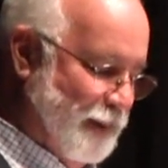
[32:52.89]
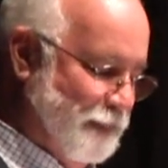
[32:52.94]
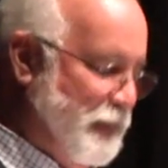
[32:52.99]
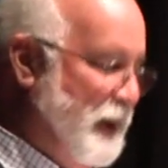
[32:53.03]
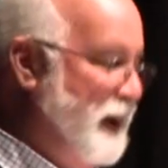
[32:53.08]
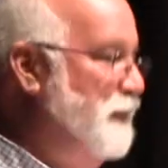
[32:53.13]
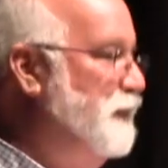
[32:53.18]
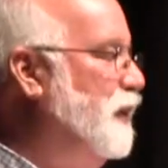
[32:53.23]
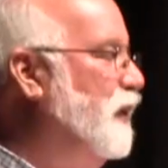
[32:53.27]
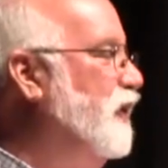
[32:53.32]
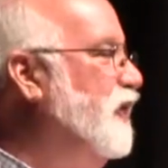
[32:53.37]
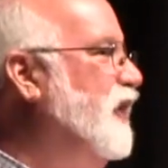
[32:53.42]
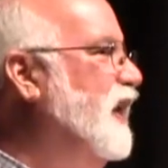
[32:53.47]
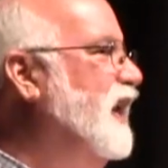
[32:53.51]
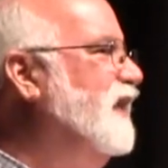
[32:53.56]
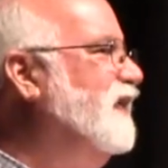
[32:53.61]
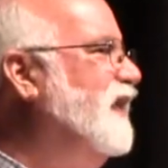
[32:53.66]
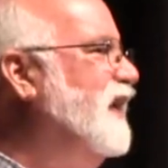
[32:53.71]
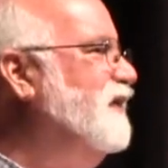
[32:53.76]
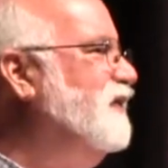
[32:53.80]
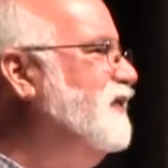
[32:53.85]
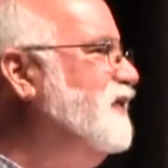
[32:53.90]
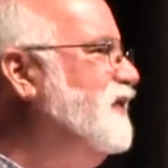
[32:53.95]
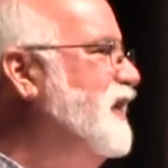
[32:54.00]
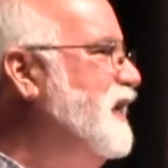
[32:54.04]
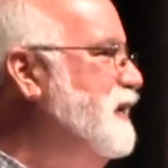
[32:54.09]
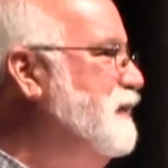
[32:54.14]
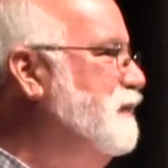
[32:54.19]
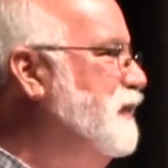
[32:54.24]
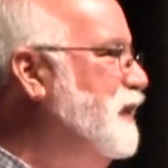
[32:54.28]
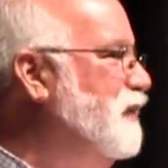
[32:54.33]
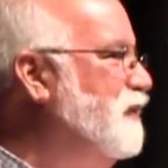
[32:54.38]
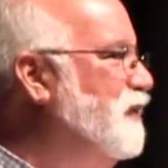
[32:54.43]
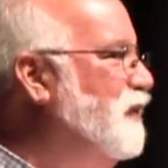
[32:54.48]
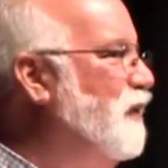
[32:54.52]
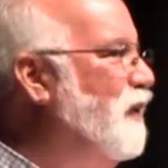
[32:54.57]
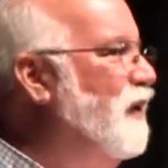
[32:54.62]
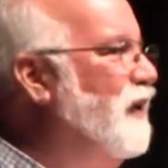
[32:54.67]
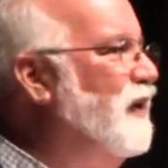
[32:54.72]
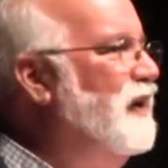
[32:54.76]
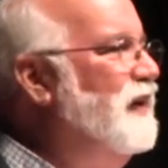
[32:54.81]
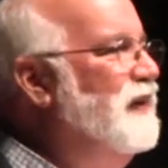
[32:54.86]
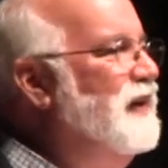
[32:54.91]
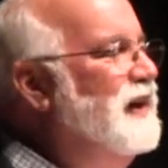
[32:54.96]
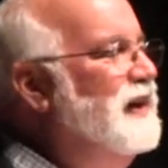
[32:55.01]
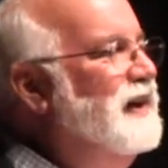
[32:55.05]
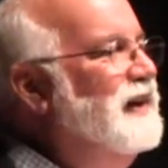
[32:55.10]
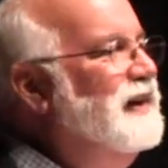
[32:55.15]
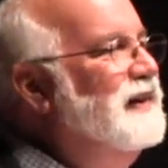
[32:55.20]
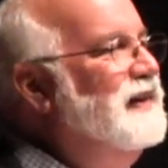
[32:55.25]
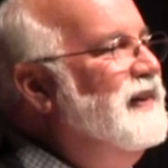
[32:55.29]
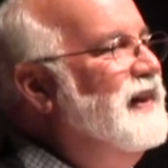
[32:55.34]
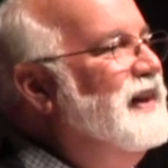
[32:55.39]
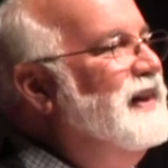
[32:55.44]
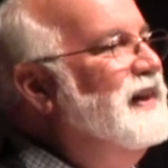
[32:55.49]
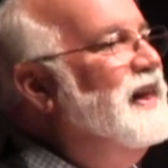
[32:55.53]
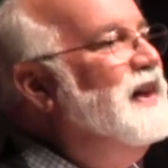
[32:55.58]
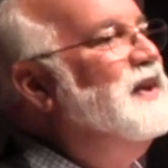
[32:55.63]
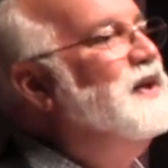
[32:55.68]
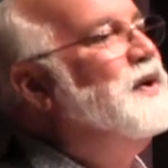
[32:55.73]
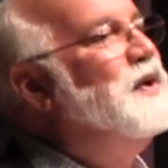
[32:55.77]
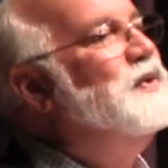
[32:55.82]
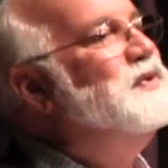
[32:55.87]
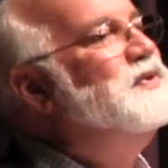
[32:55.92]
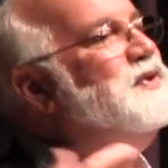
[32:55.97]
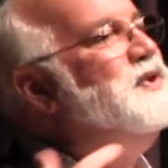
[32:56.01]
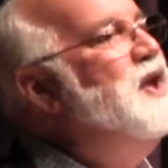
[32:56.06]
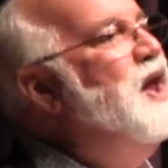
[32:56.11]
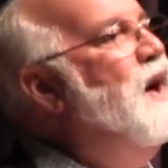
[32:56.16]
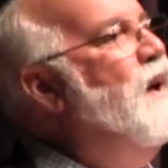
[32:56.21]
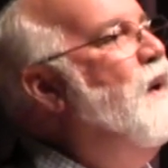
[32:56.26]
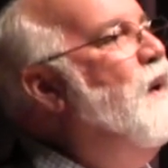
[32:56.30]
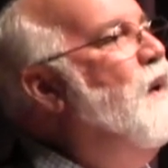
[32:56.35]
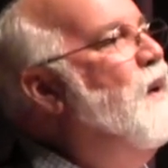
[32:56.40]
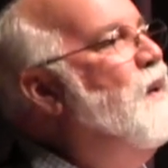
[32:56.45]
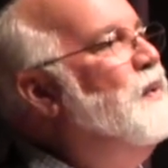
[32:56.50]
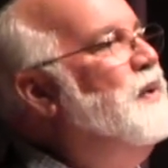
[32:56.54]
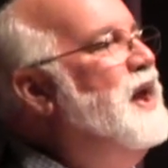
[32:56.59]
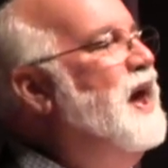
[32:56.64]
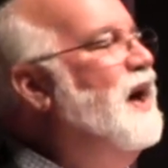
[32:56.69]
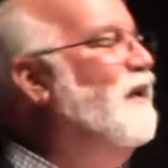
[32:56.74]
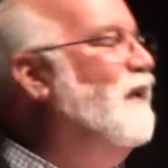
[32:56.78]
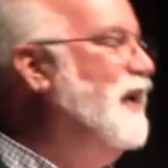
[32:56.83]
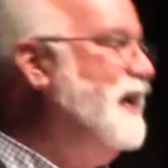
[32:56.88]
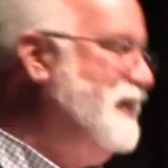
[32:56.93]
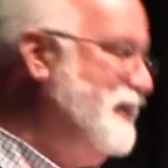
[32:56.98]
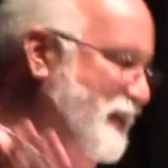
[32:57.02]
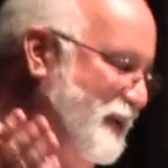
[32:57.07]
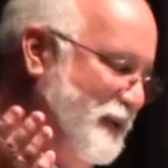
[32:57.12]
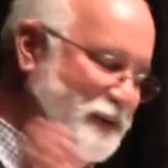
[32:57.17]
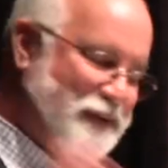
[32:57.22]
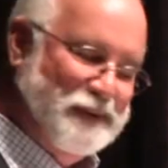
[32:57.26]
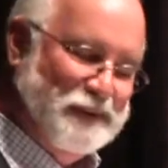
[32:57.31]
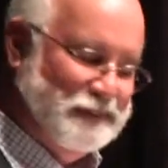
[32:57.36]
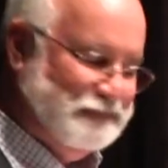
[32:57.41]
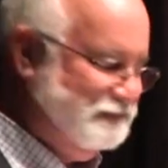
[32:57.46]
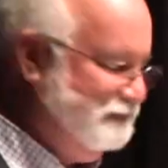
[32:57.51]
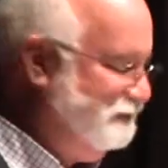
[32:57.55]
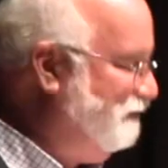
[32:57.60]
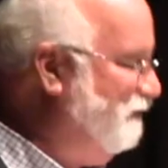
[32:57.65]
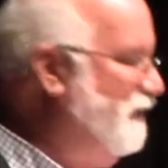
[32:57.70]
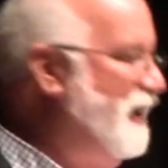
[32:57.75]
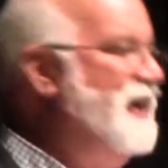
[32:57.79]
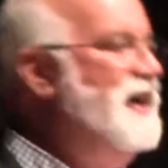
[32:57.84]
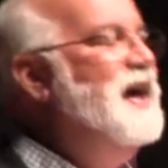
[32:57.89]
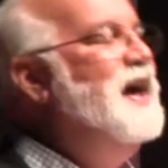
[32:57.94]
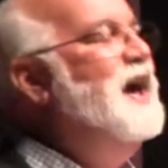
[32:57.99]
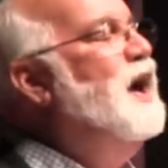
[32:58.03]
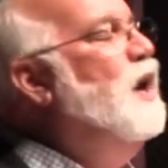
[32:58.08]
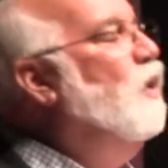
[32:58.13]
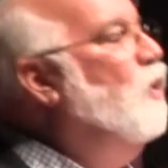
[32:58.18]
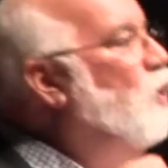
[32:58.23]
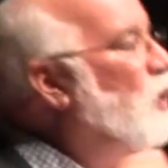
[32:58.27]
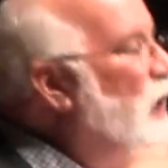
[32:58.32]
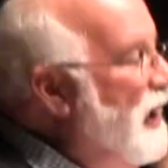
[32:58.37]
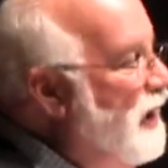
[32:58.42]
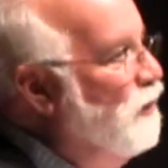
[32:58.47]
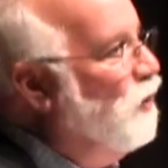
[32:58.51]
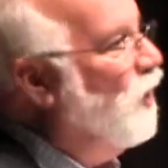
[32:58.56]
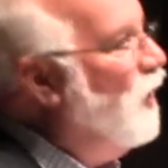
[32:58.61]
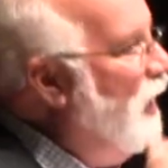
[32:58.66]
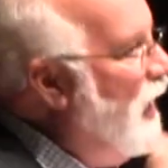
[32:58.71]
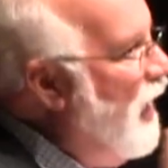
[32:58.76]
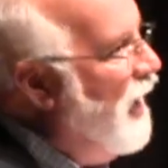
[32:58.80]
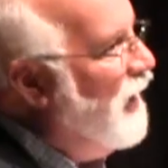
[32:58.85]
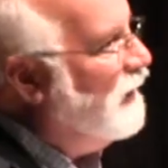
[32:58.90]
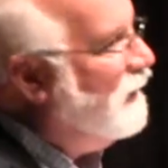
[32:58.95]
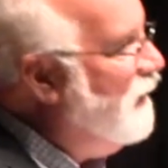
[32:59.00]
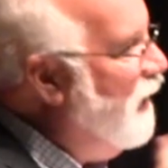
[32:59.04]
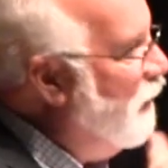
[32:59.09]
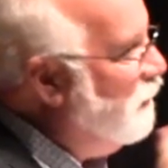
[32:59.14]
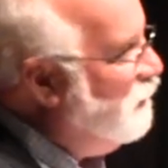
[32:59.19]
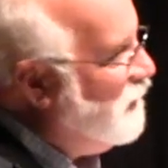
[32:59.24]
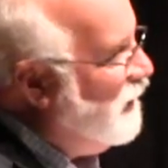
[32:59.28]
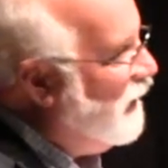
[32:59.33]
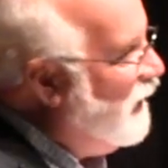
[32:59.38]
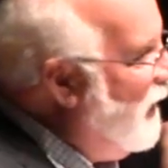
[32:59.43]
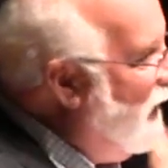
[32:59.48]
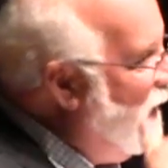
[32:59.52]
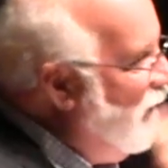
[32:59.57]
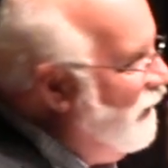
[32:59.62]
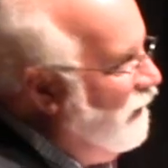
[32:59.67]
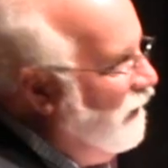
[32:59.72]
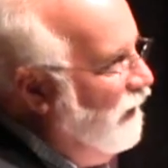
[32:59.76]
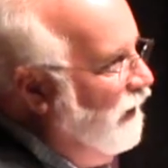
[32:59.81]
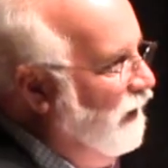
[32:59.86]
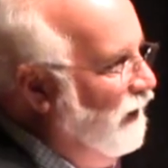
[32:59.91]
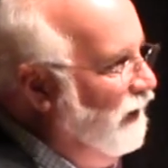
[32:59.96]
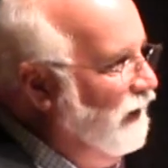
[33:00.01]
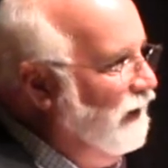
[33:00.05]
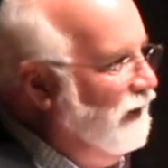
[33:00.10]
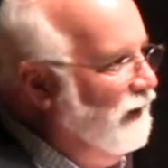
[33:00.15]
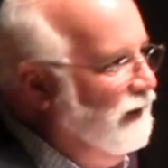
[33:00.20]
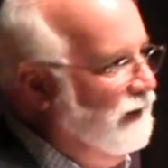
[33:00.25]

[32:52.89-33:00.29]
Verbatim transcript: people think they've seen before. And then, then Glenda goes, No, now I know we were locked up together.